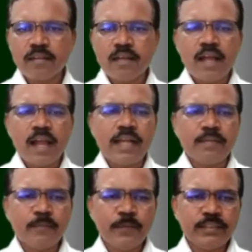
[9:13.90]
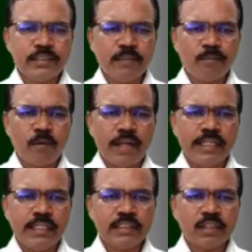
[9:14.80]
And if we see
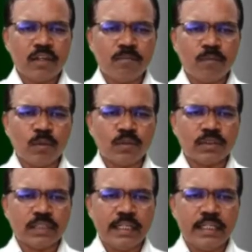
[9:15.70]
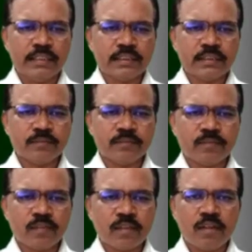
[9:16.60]
points on both sides
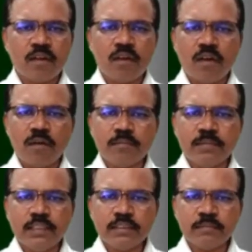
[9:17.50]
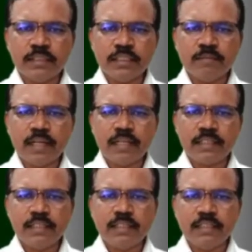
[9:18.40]
of this minima
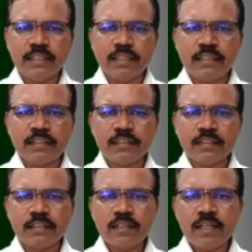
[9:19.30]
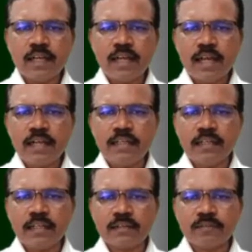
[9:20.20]
here and
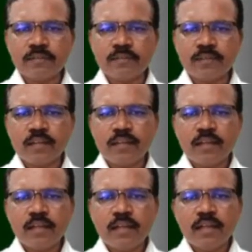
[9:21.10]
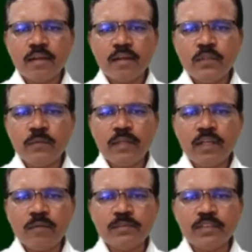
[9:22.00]
here, you will
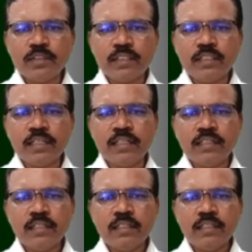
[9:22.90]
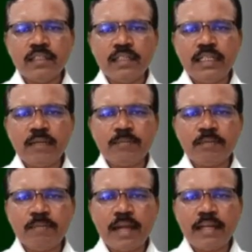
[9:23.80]
observe here df
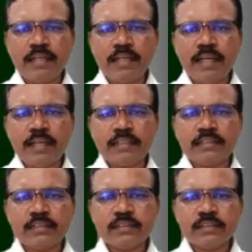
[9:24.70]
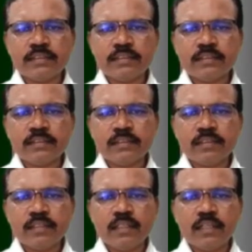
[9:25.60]
by dx
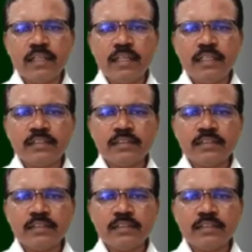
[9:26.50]
is